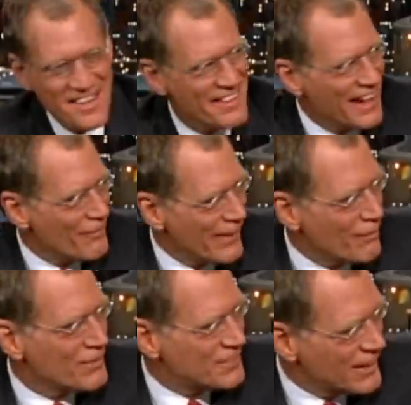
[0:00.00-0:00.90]

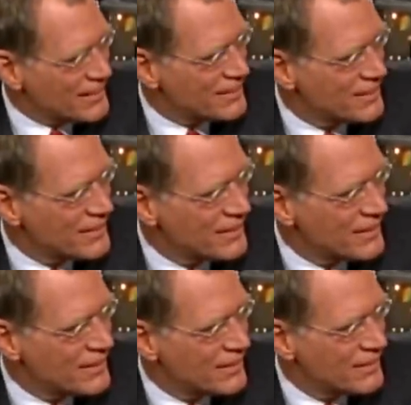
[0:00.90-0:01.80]
that was it?
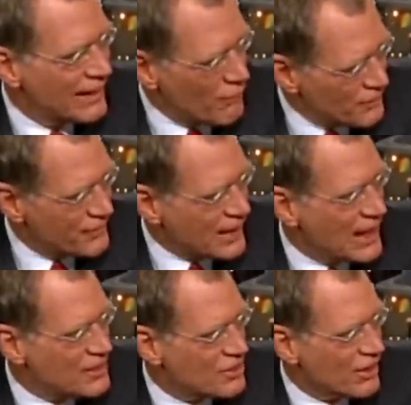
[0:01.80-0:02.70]
That was the
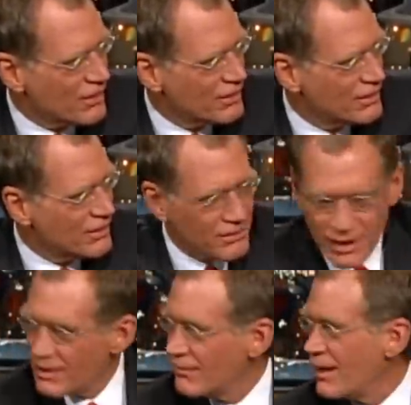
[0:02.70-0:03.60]
K turn.
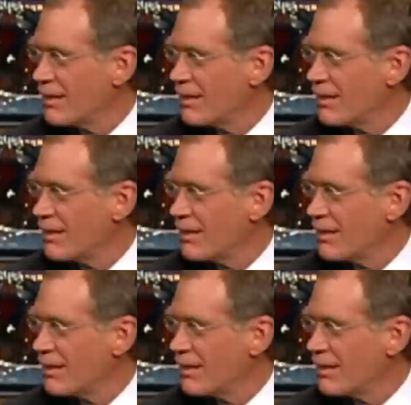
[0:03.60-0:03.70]
Okay, well,